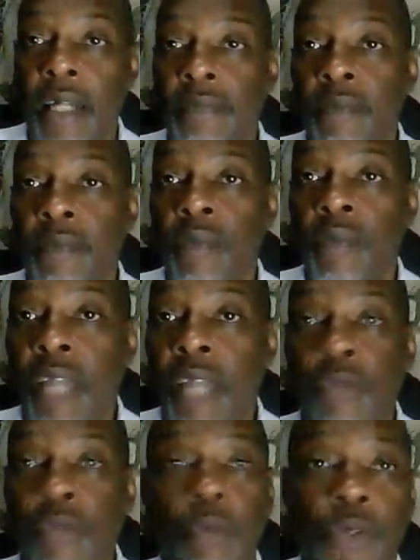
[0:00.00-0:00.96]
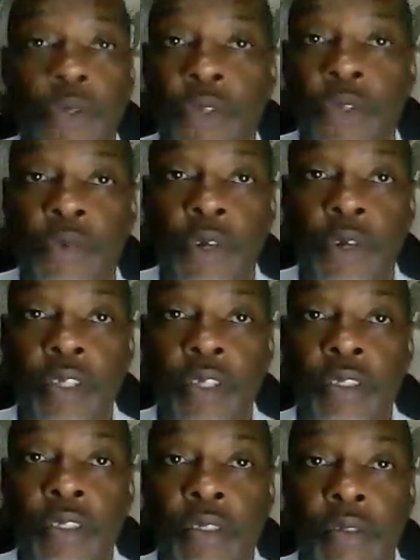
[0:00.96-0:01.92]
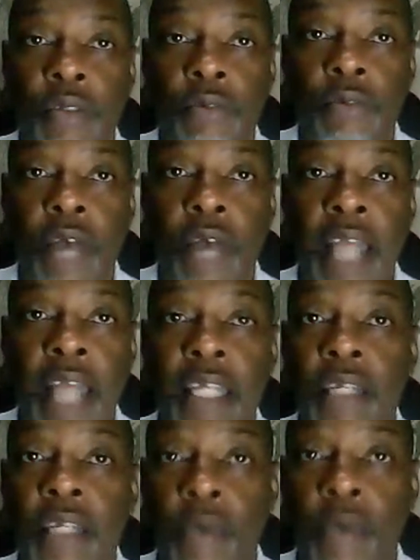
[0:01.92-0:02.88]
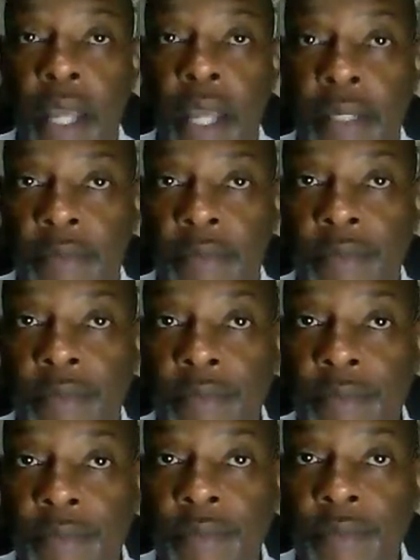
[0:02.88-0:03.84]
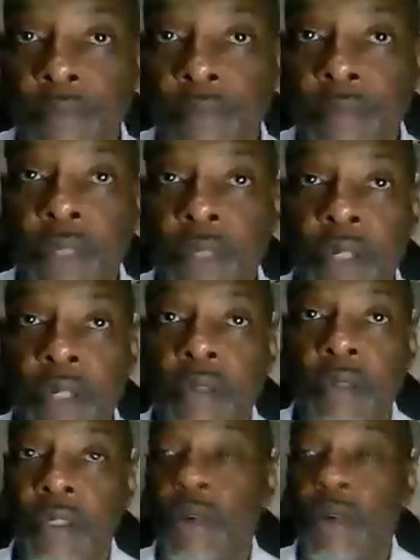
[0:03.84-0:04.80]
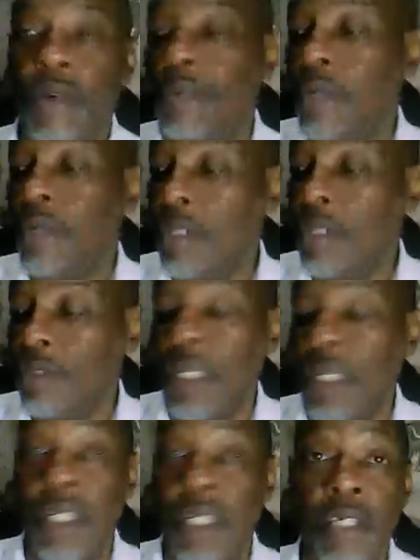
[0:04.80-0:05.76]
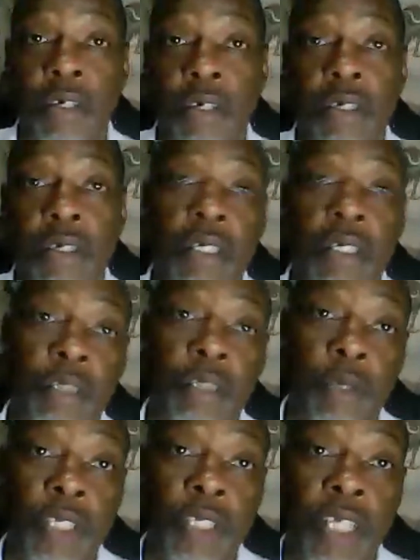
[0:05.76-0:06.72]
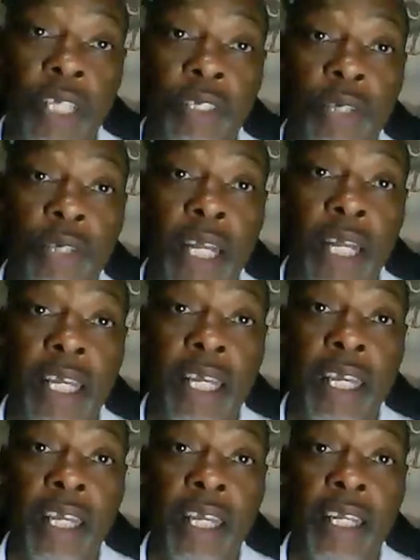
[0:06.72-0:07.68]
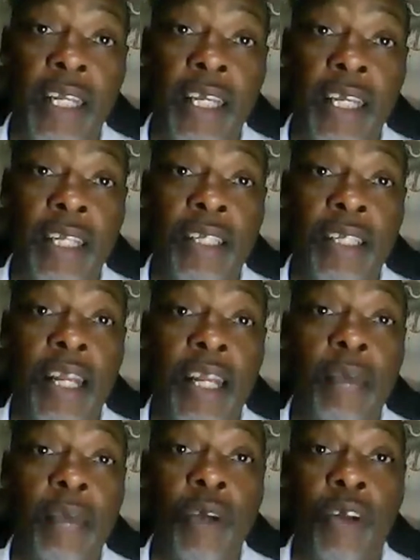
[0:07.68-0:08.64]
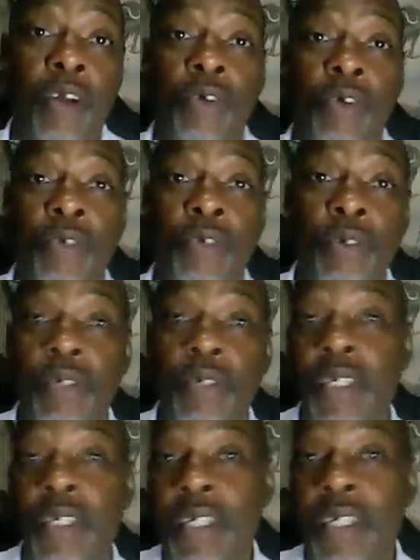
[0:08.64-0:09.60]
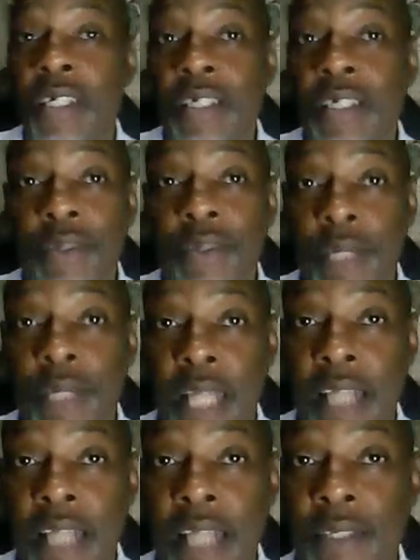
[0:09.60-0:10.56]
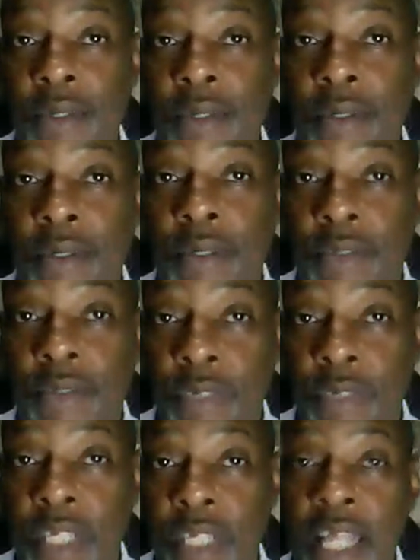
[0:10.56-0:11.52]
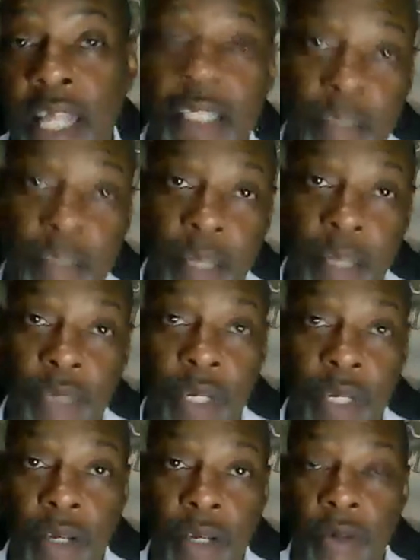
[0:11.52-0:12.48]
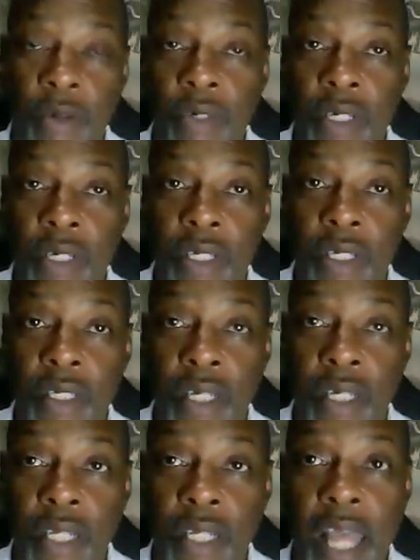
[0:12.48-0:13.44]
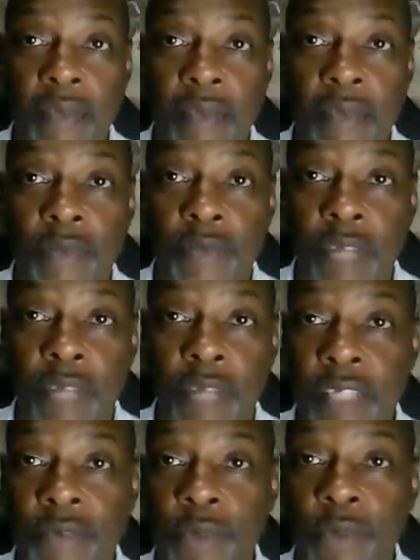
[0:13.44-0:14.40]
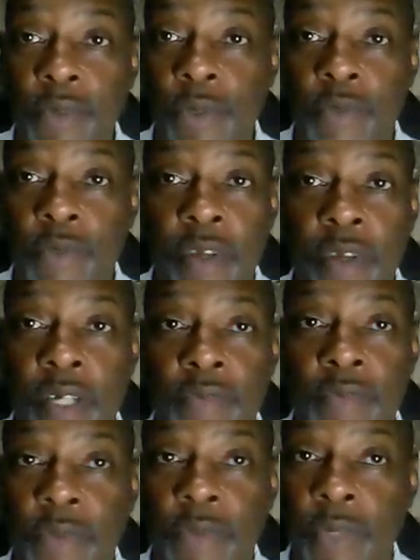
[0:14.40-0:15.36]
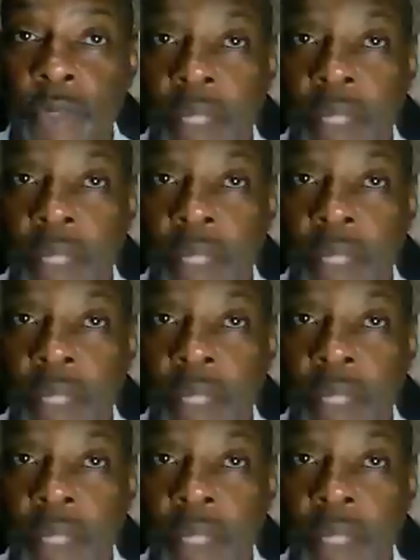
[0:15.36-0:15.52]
that's where most of the foreigners ride anyway. You don't want to be on a train and then your person next to you got a kid and the kid is climbing all over you. You don't want that. So first class is the best way to go. And they have lots of food, very good food.